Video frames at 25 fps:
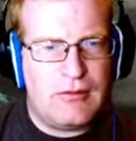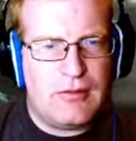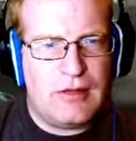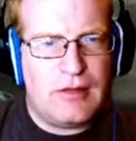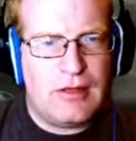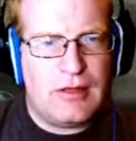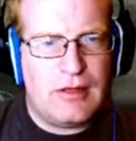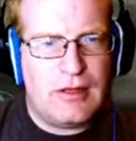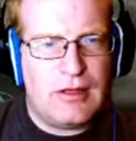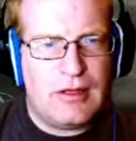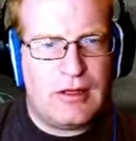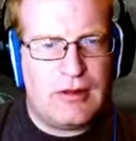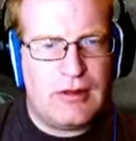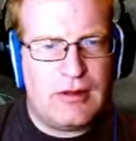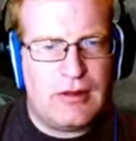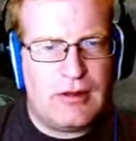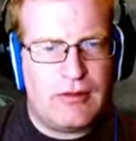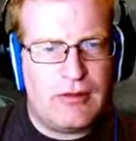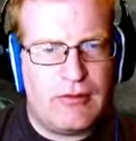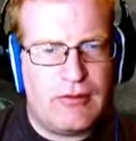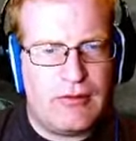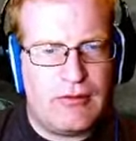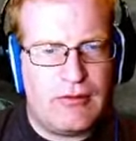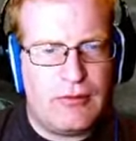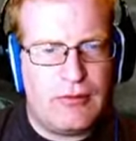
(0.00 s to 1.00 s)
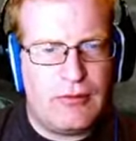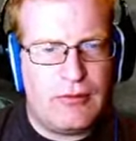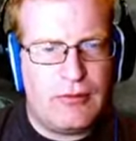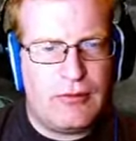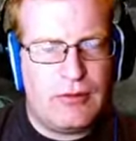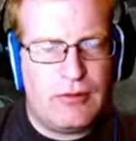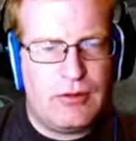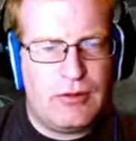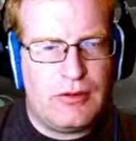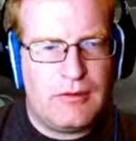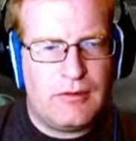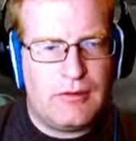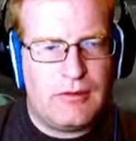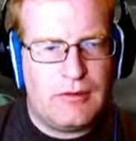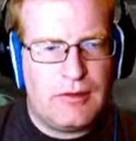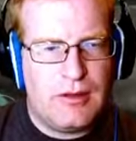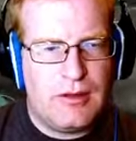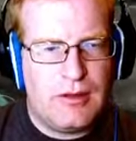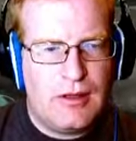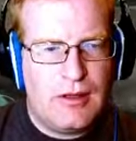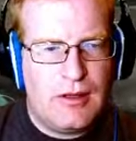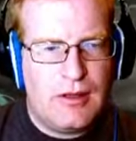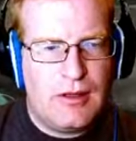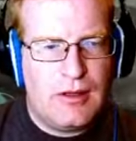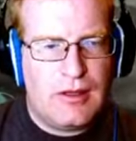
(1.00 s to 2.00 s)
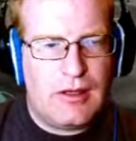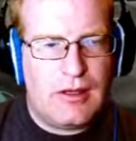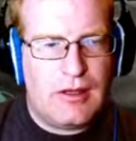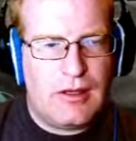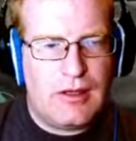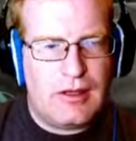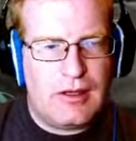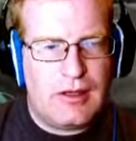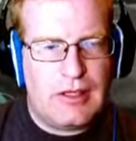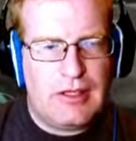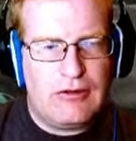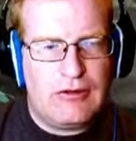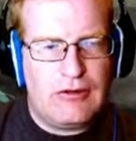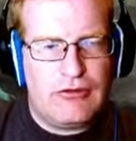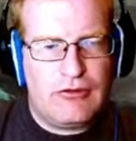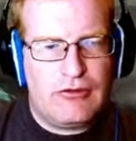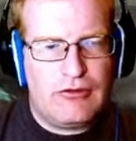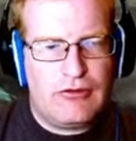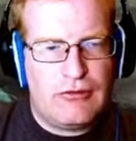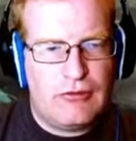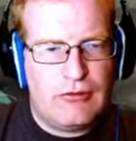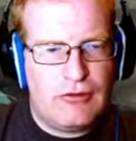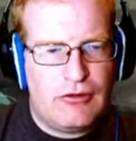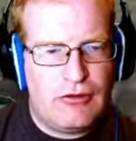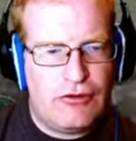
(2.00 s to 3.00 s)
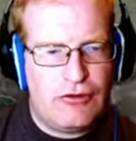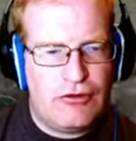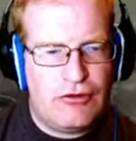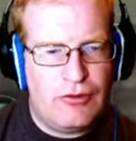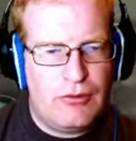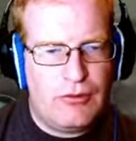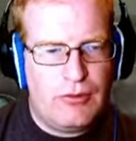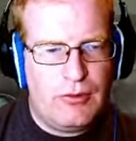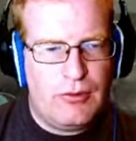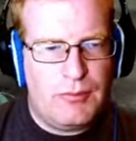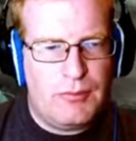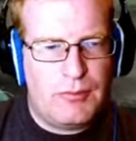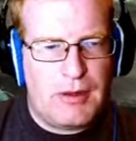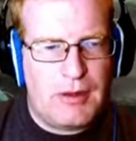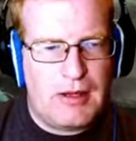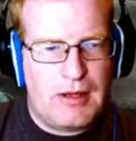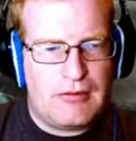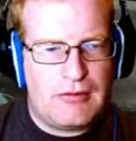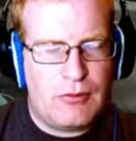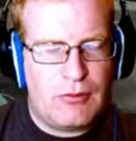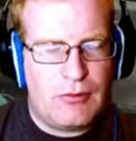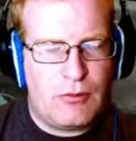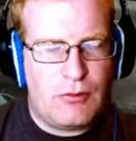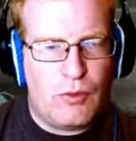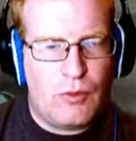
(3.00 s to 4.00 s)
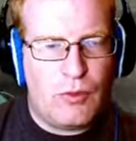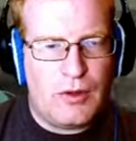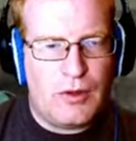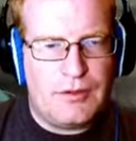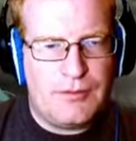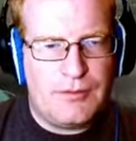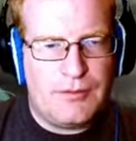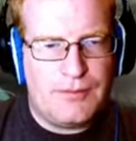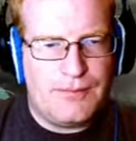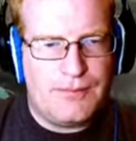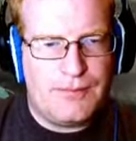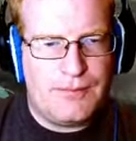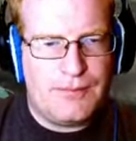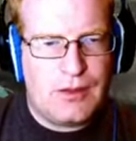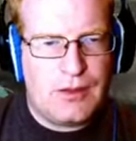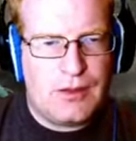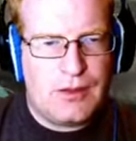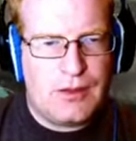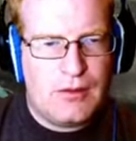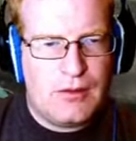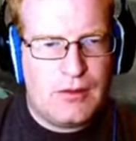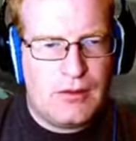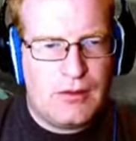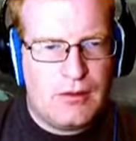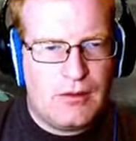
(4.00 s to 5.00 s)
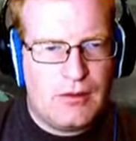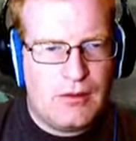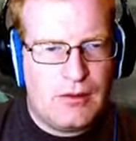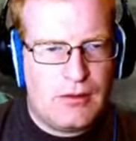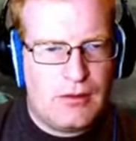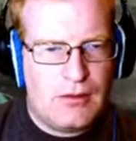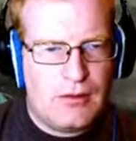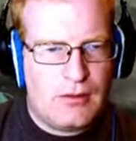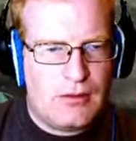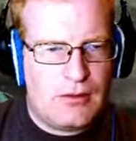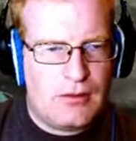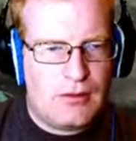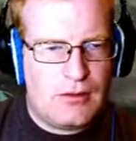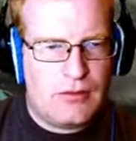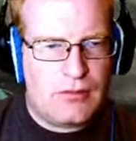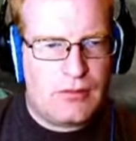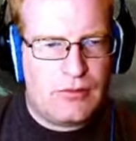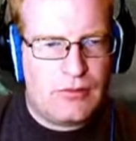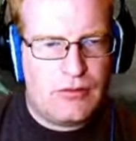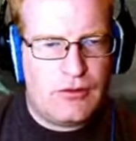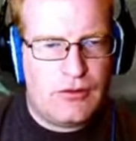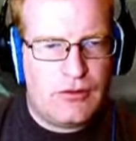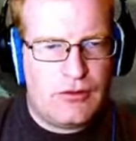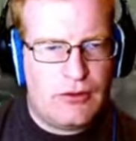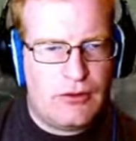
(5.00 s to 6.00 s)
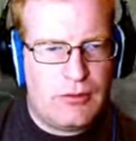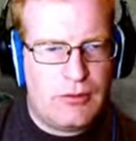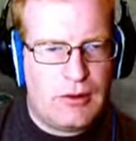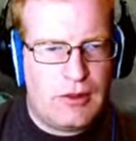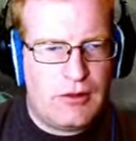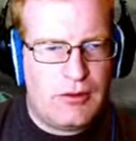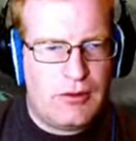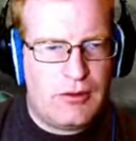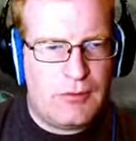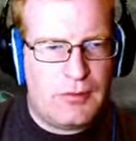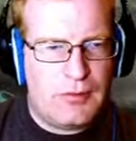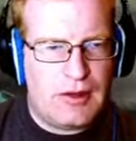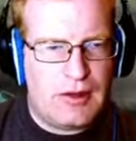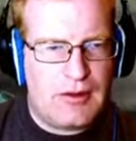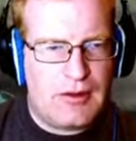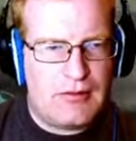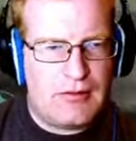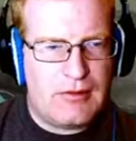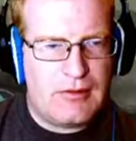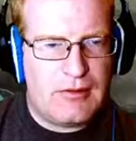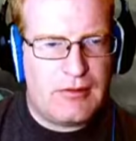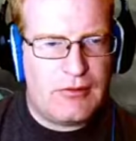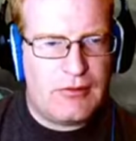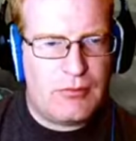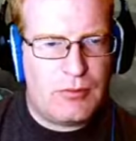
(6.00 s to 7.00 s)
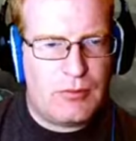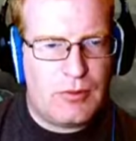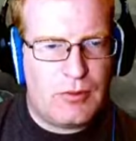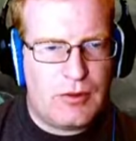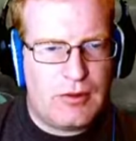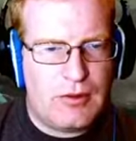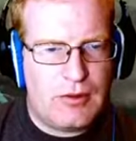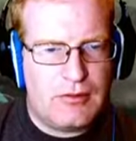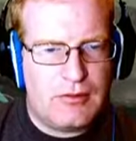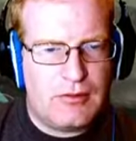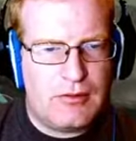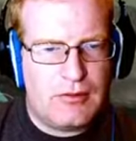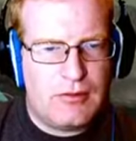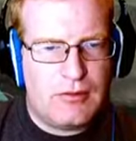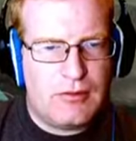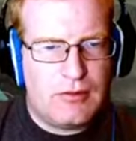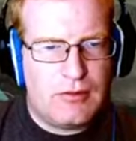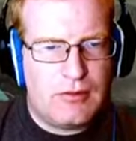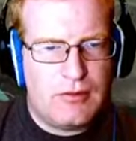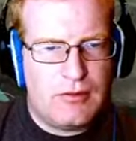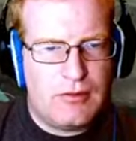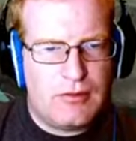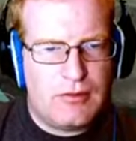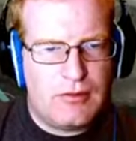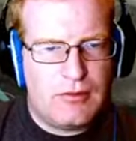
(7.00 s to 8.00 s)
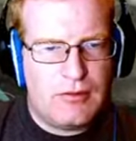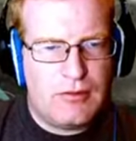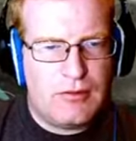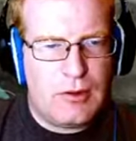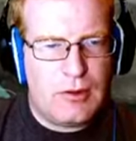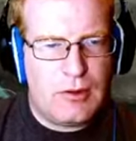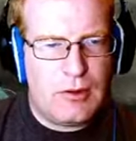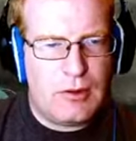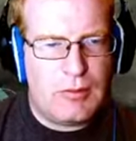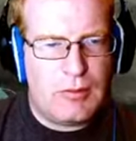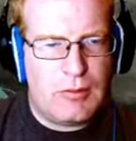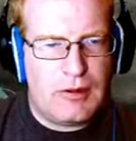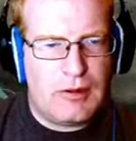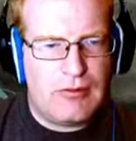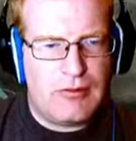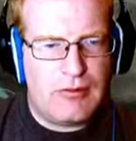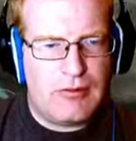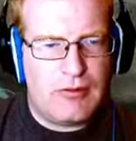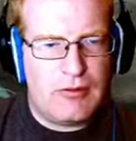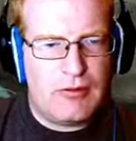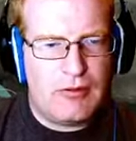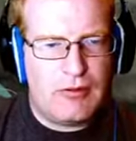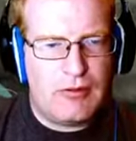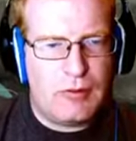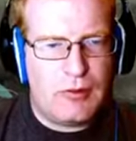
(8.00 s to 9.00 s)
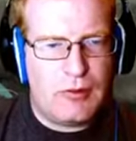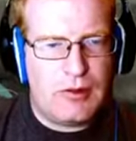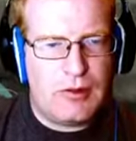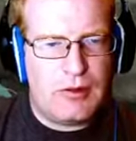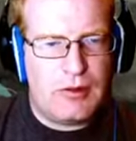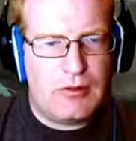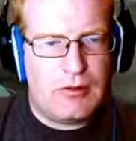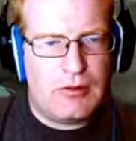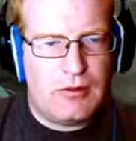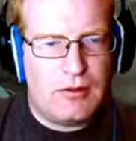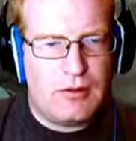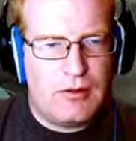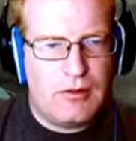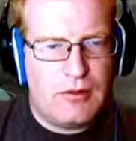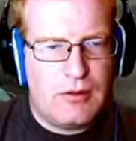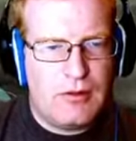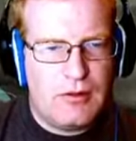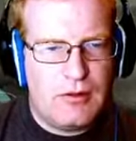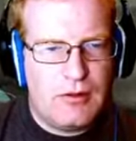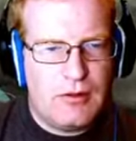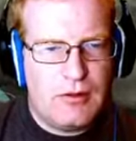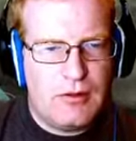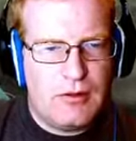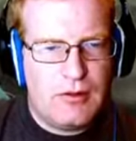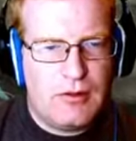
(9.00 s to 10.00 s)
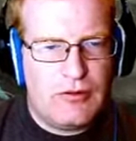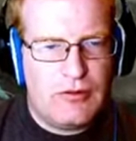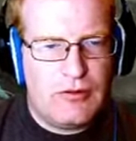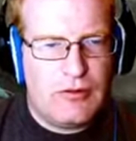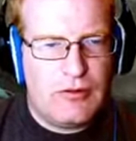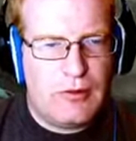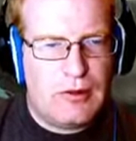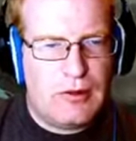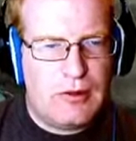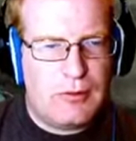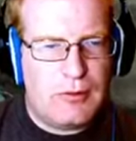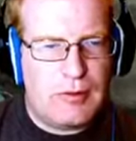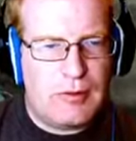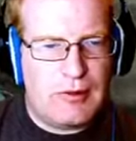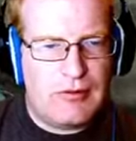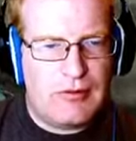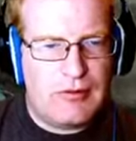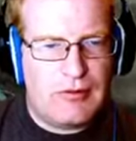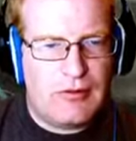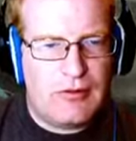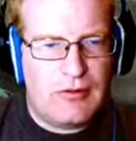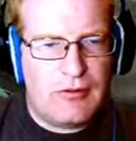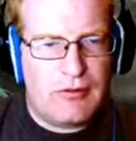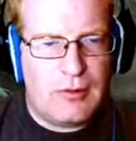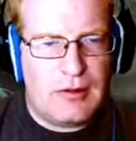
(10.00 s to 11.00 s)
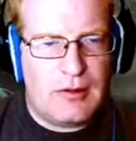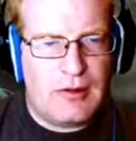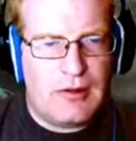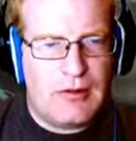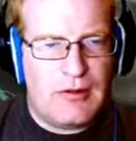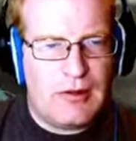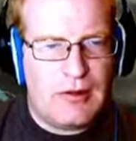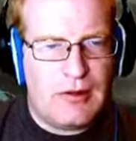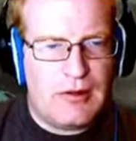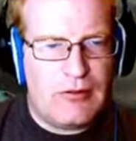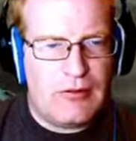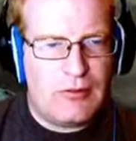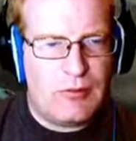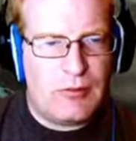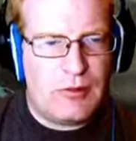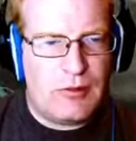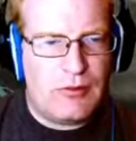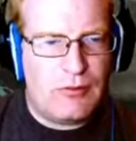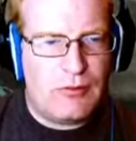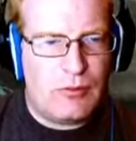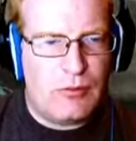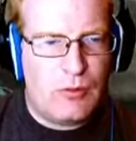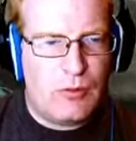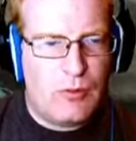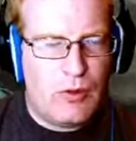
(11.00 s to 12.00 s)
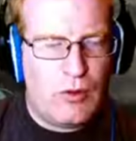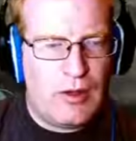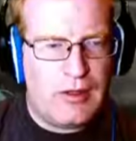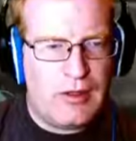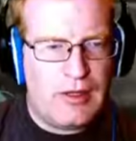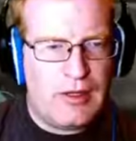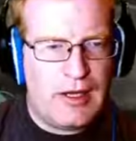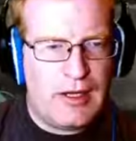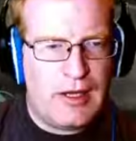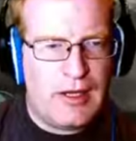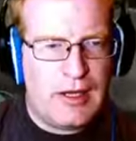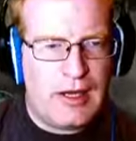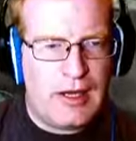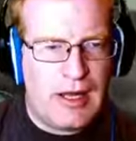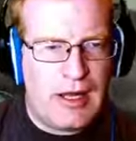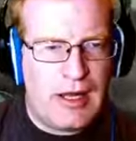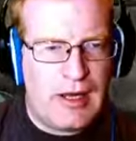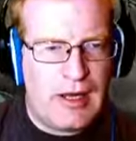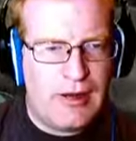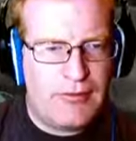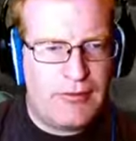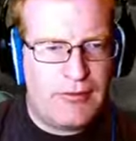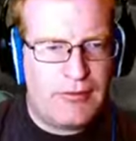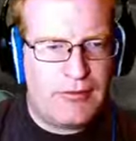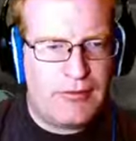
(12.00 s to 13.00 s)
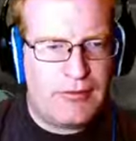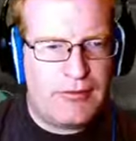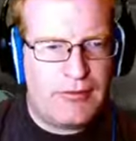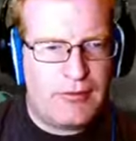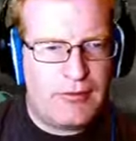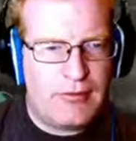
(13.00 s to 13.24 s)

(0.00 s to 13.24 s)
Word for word: getting there soon. Uh, each two pass to one. Uh, two here pass to this one. Two here pass to this one. Two here pass to this one. And then this one is one and a half.